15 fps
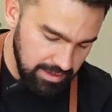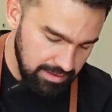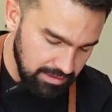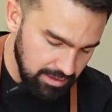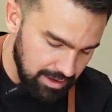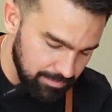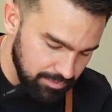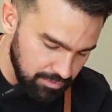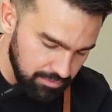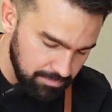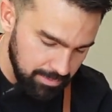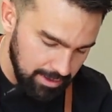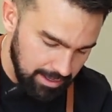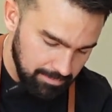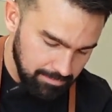these types
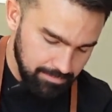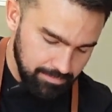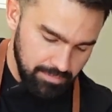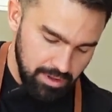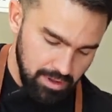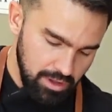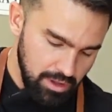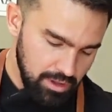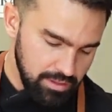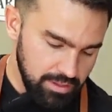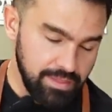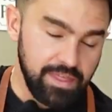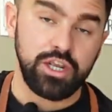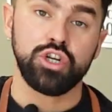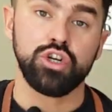of meat,
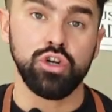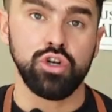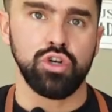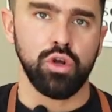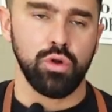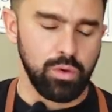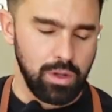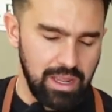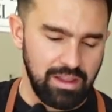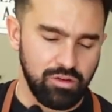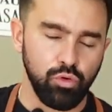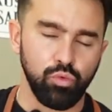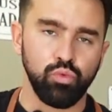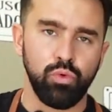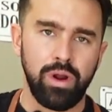that they should do
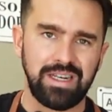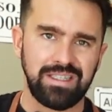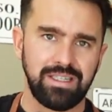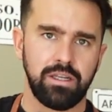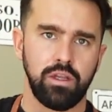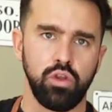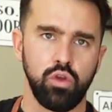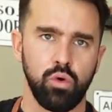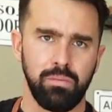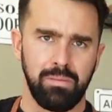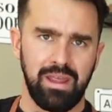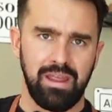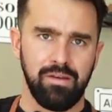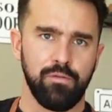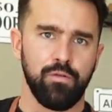is rest your
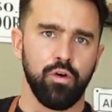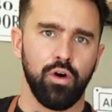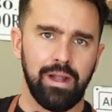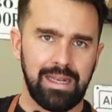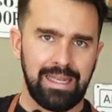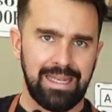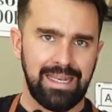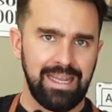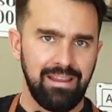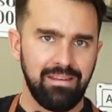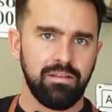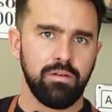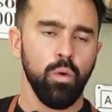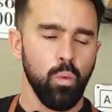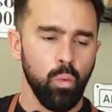meat for at
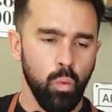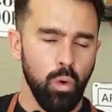least